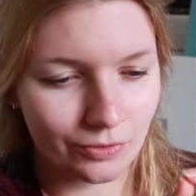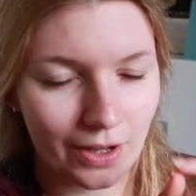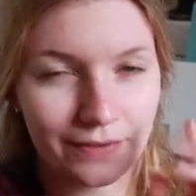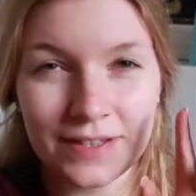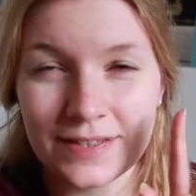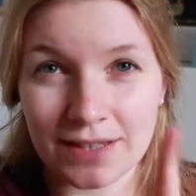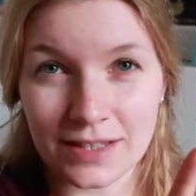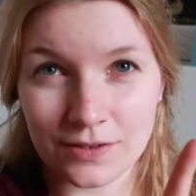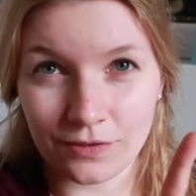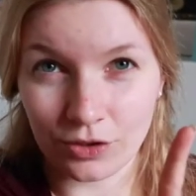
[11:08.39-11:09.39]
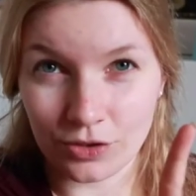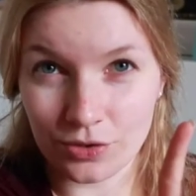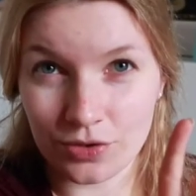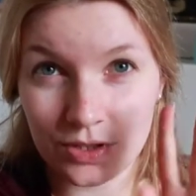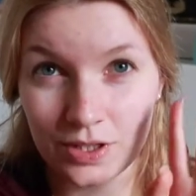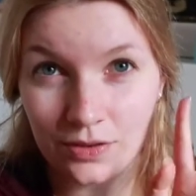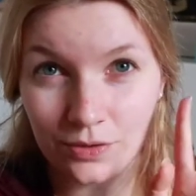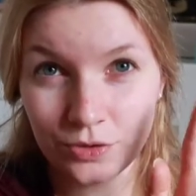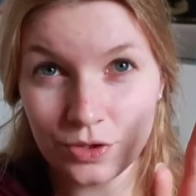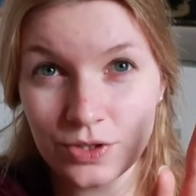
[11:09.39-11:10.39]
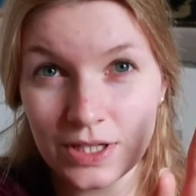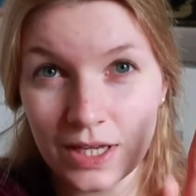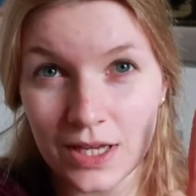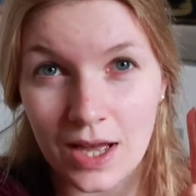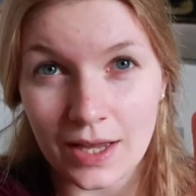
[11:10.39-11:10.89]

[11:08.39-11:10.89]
5-6 photos for today.